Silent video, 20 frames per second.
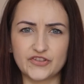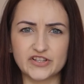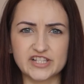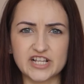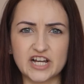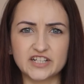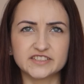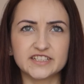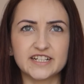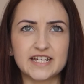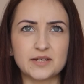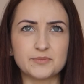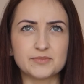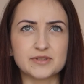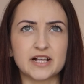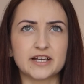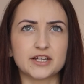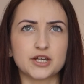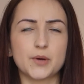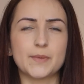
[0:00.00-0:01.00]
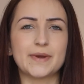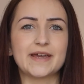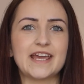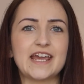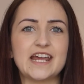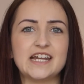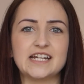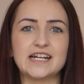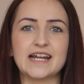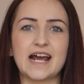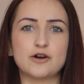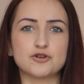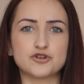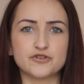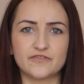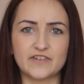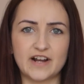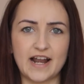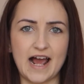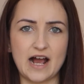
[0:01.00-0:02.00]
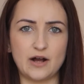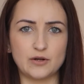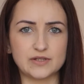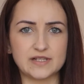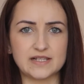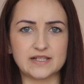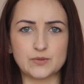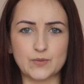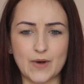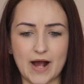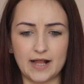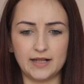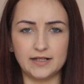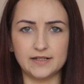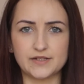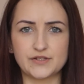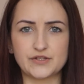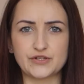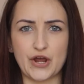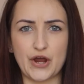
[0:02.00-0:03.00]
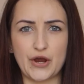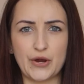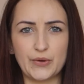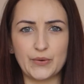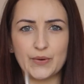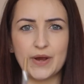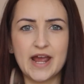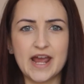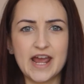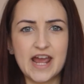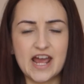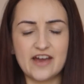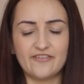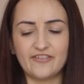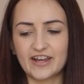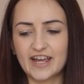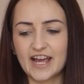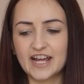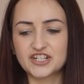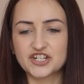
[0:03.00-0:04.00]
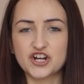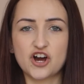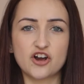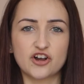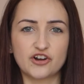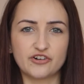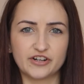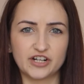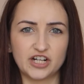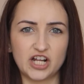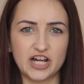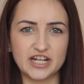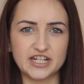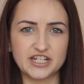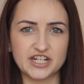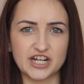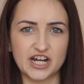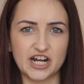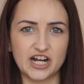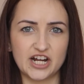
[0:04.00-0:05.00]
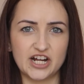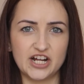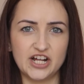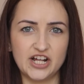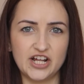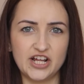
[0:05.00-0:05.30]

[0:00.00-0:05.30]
The sun keeps like going in and out of clouds as well, so if I get darker and lighter,